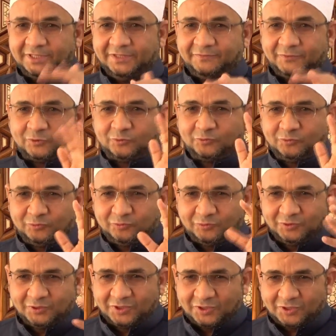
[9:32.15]
Leave it
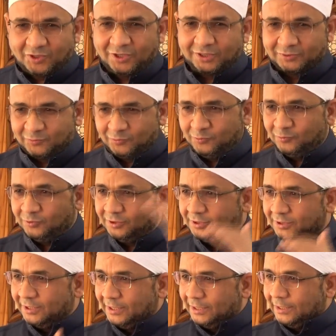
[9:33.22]
to God. When
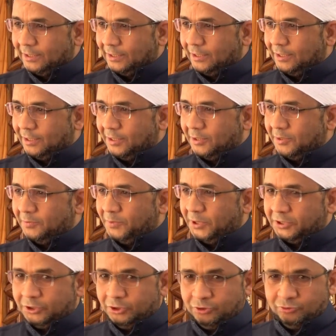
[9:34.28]
we, uh,
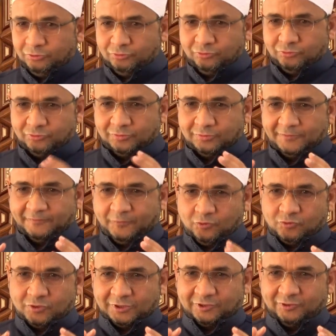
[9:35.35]
but you
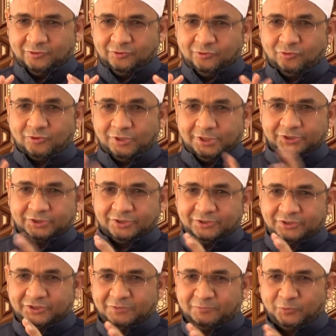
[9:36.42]
focus on your
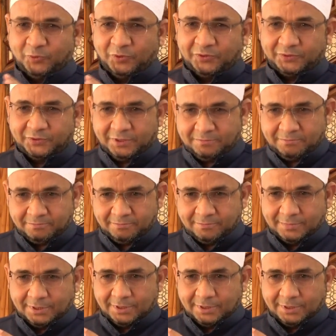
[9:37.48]
relationship with them